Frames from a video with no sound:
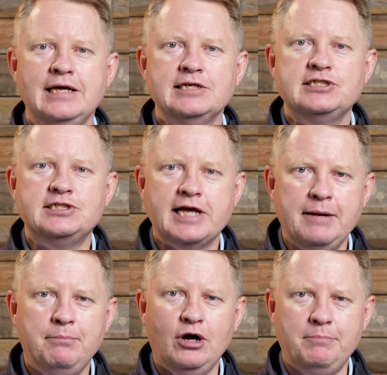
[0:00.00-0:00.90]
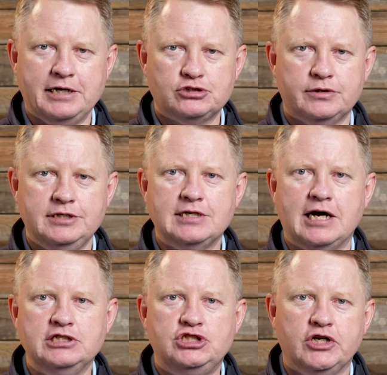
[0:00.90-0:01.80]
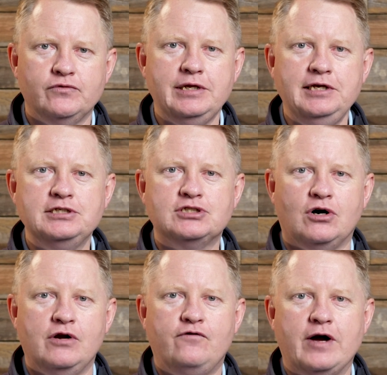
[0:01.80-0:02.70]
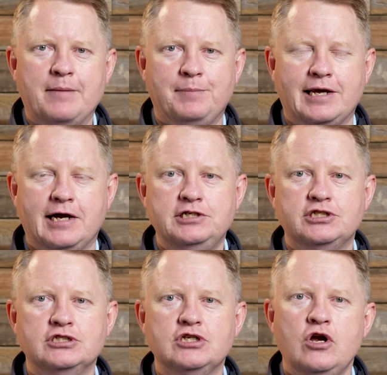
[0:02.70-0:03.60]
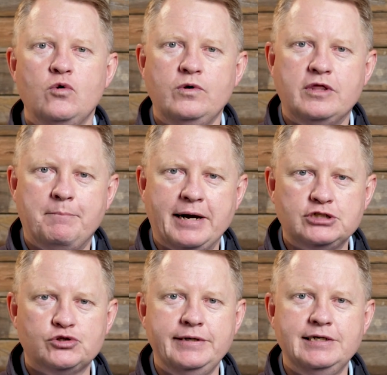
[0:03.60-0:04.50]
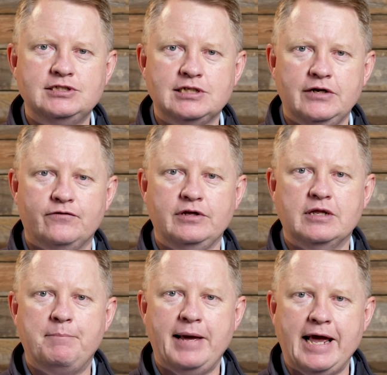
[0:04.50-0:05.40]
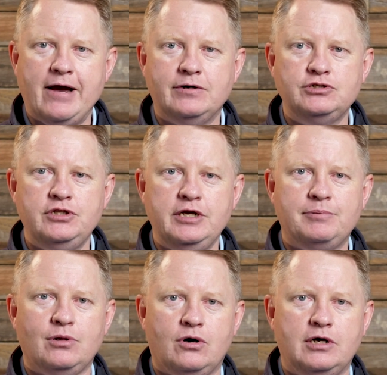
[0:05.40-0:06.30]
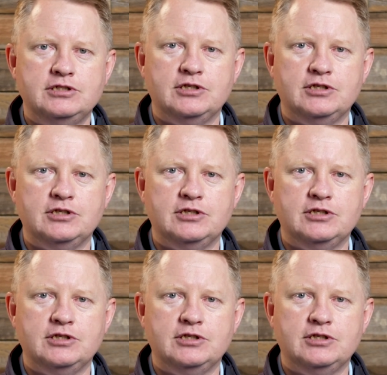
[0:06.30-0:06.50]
Standby batteries are generally designed for applications where the battery is delivering the power to the appliance